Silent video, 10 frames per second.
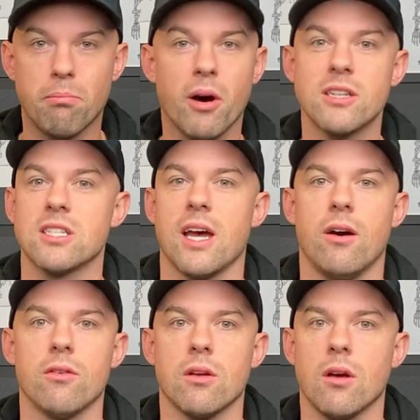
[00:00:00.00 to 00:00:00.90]
bust
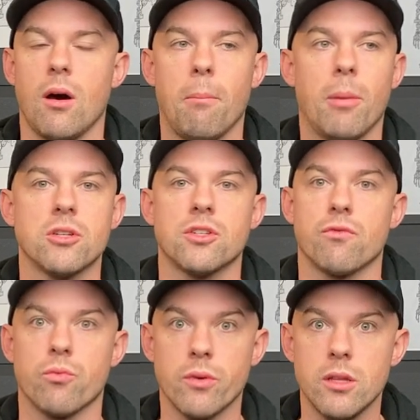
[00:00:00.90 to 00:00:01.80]
out a bunch
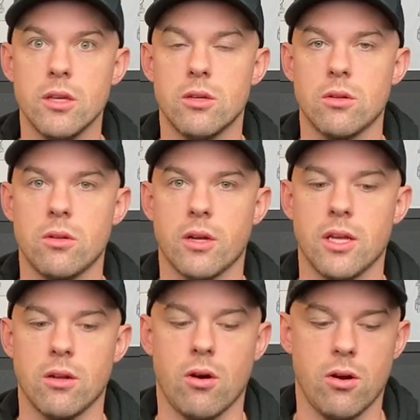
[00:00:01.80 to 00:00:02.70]
of really good
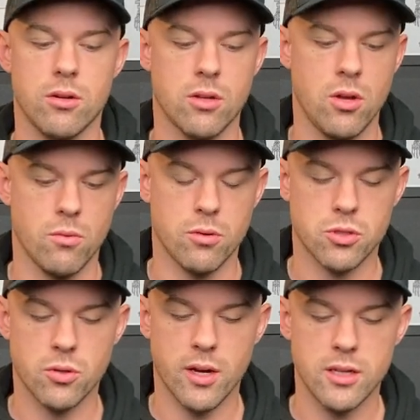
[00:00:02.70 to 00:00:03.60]
looking art. We're
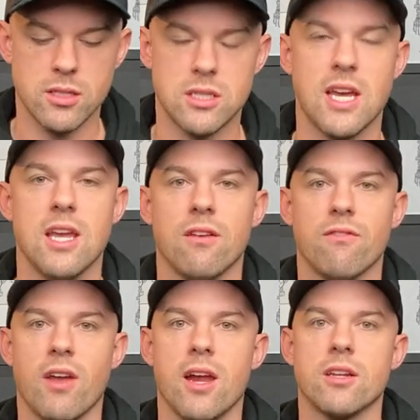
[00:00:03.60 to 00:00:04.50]
trying to take
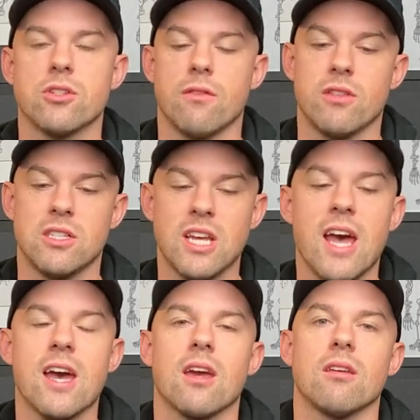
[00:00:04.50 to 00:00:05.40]
advantage of the
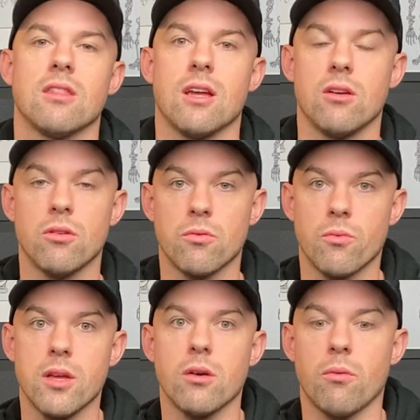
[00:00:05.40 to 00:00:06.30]
tech that
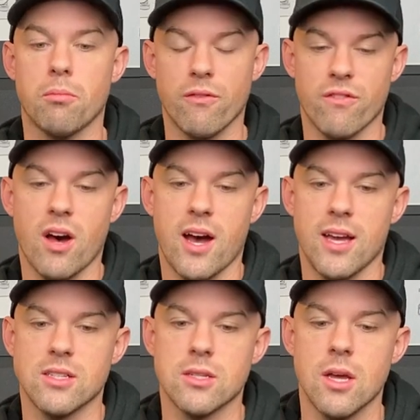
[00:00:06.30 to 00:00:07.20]
Unreal
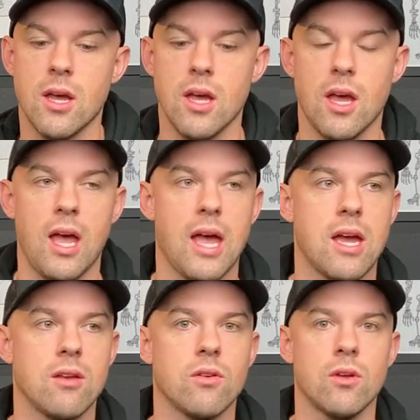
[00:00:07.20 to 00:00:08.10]
provides
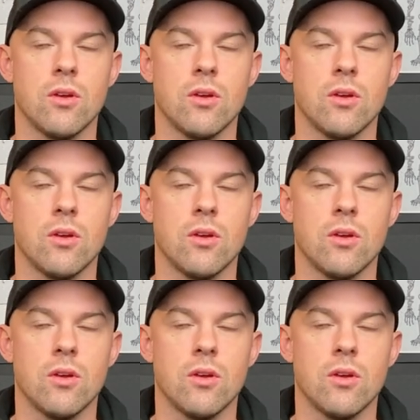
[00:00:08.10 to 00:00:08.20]
and